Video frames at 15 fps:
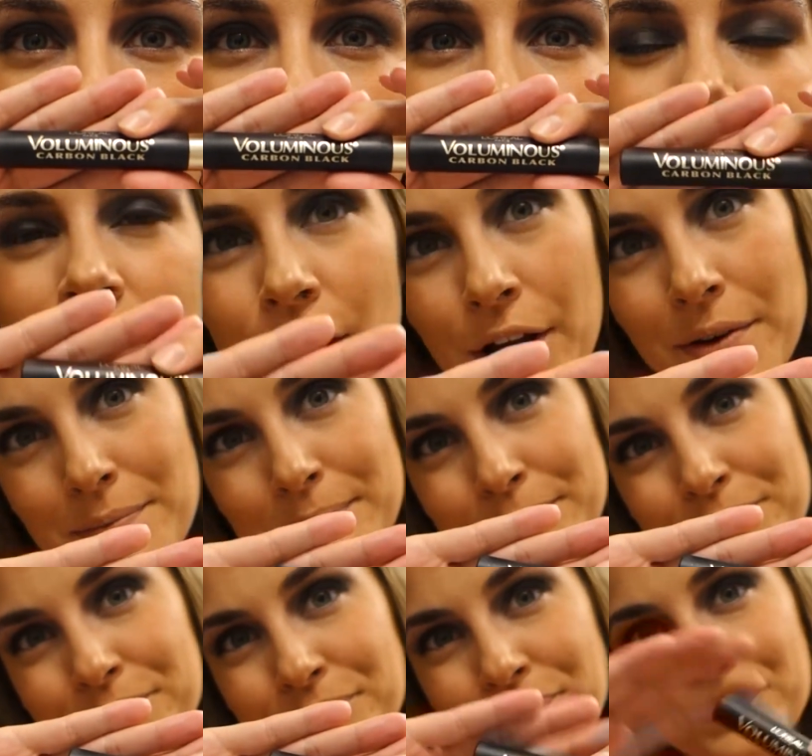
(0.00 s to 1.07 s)
mascara.
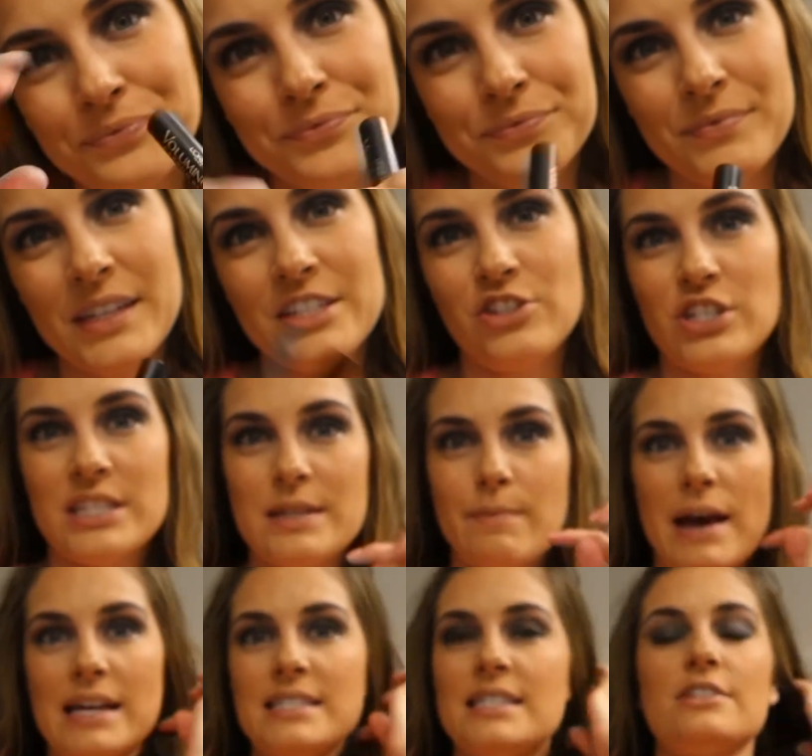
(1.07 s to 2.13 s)
It's just the
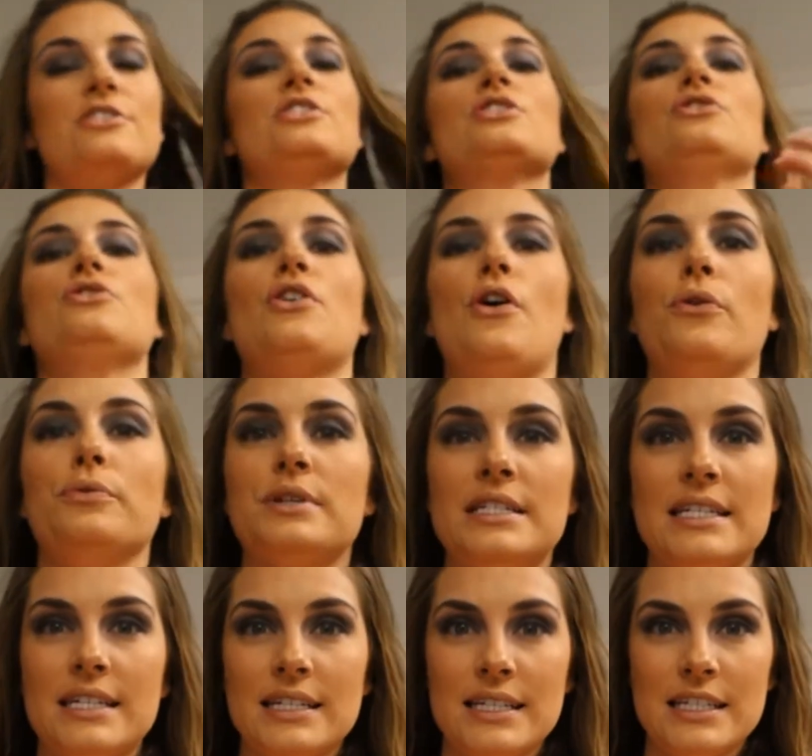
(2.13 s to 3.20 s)
best. There's no
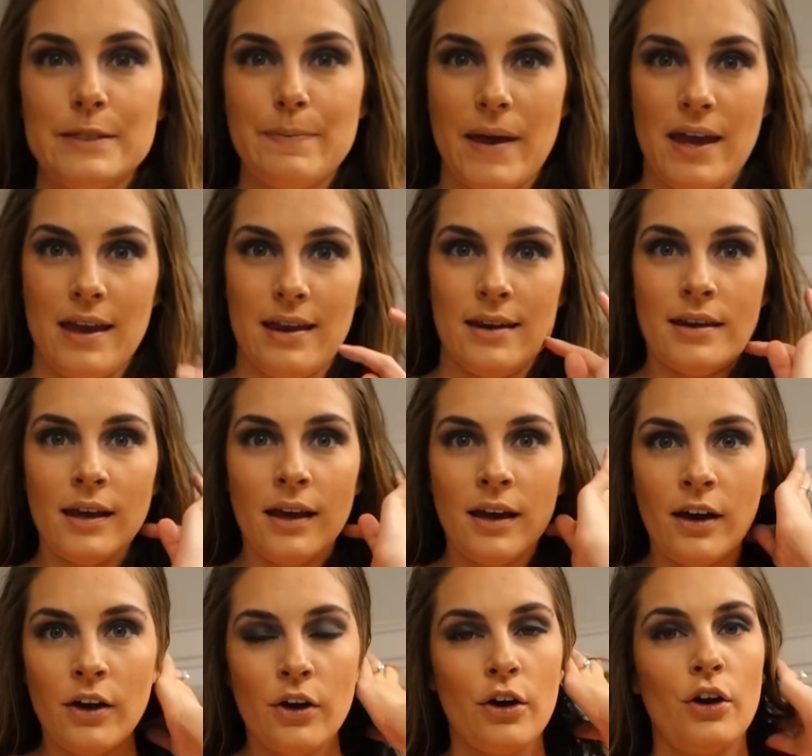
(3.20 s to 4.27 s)
reason to spend
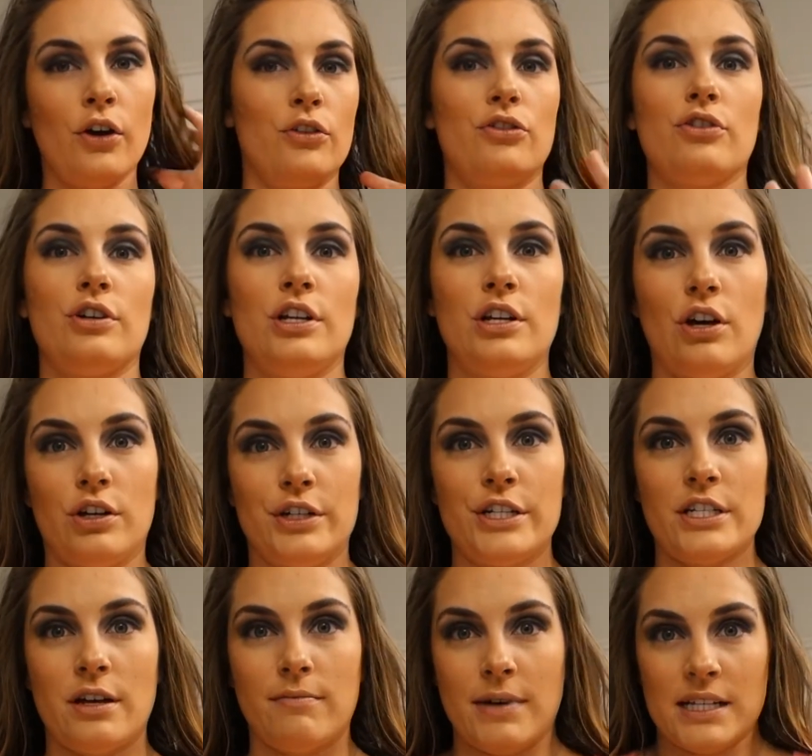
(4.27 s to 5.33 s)

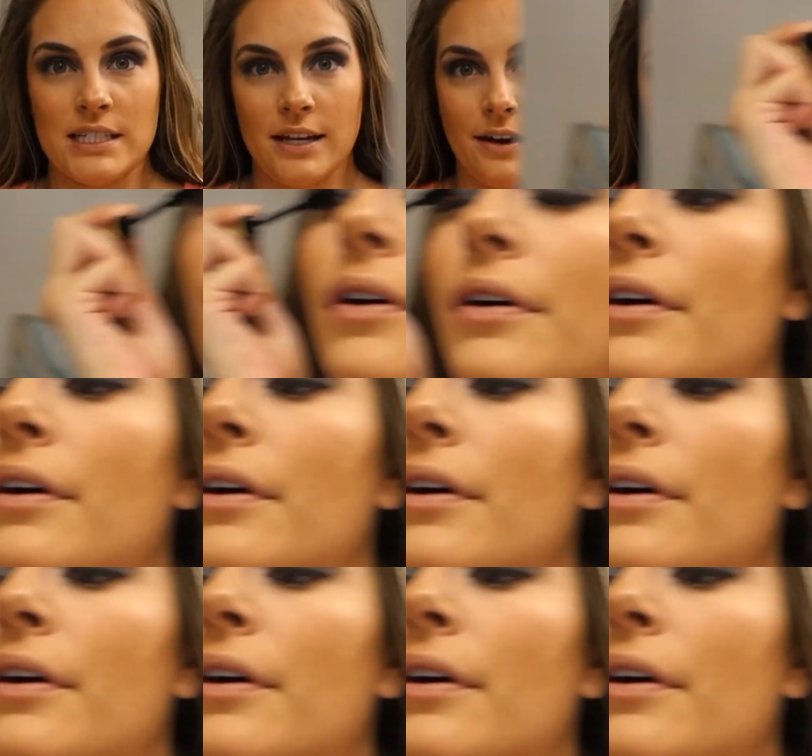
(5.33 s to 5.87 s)
$30 on mascara.